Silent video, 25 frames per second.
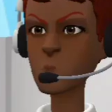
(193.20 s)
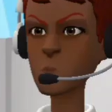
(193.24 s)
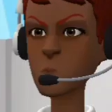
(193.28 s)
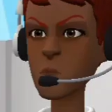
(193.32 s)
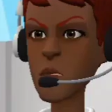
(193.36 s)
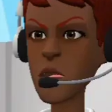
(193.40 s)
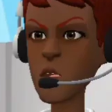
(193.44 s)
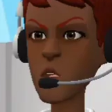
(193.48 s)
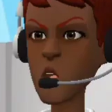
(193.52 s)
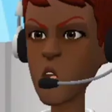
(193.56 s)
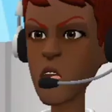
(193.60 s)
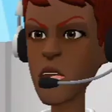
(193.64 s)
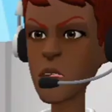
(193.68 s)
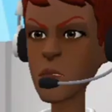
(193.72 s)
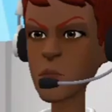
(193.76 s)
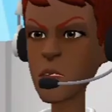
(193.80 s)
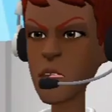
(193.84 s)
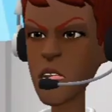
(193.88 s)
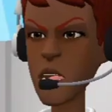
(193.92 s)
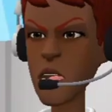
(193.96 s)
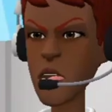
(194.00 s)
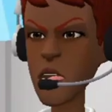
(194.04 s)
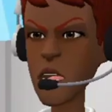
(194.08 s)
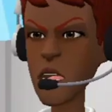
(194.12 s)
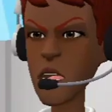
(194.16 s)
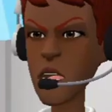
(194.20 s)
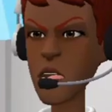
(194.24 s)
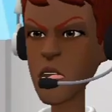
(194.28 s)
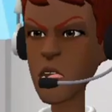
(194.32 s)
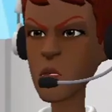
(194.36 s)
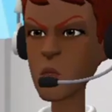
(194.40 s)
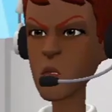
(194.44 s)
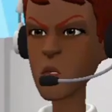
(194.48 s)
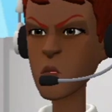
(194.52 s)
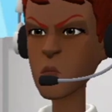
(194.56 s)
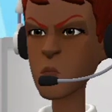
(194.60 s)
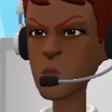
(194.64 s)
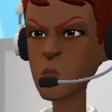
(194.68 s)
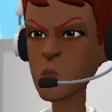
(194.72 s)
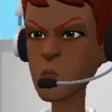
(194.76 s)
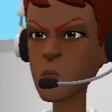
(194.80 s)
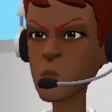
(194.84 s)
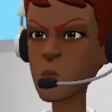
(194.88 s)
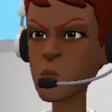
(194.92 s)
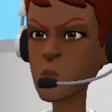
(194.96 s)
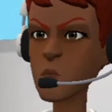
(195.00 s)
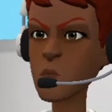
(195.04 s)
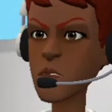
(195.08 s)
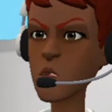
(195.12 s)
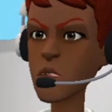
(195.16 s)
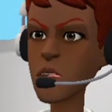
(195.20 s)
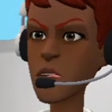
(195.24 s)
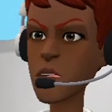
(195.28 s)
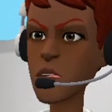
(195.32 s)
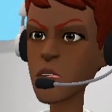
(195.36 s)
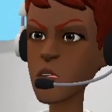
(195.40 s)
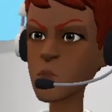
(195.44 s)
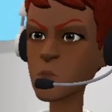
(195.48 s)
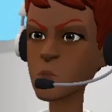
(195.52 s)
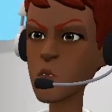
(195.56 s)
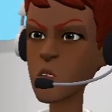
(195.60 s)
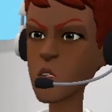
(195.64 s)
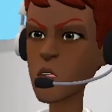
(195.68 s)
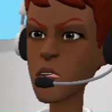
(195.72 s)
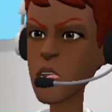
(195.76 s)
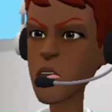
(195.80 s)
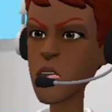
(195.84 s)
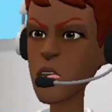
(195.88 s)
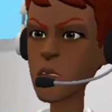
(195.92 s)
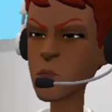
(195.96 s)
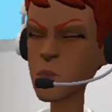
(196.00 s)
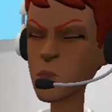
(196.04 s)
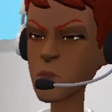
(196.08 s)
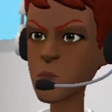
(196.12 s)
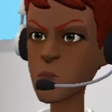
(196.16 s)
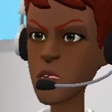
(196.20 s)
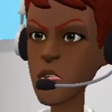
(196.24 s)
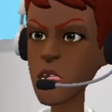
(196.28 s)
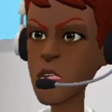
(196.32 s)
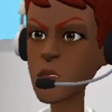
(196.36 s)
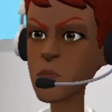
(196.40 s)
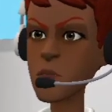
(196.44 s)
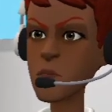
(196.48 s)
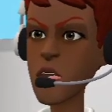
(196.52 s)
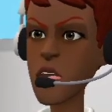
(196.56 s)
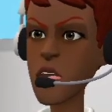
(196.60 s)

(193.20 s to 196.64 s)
Because I'm the one he loves. Not Jasmine, not